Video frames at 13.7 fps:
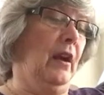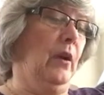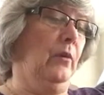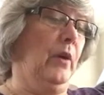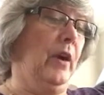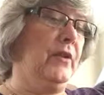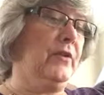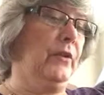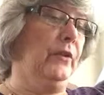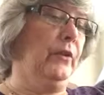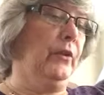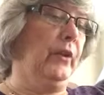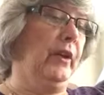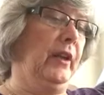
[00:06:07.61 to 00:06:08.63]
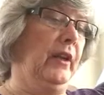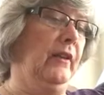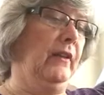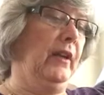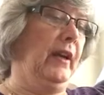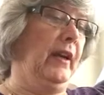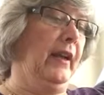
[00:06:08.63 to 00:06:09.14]
Arise, O Lord,
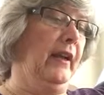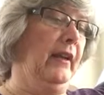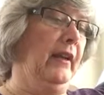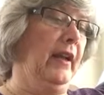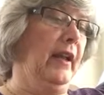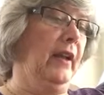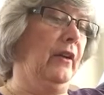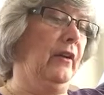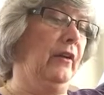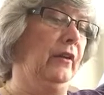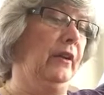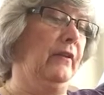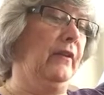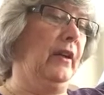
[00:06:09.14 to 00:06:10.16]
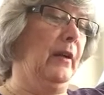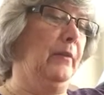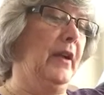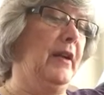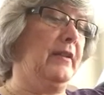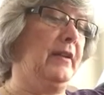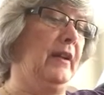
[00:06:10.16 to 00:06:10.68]
in thy anger. Lift up
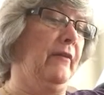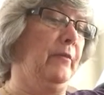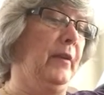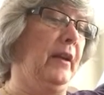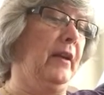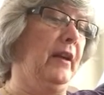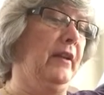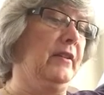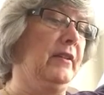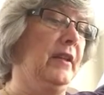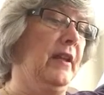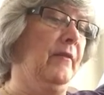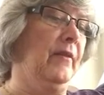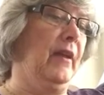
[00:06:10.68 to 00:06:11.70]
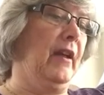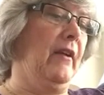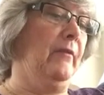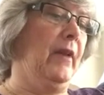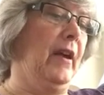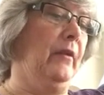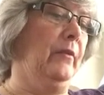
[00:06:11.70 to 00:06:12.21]
thyself because
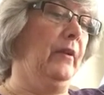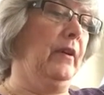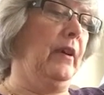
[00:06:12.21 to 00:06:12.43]
of my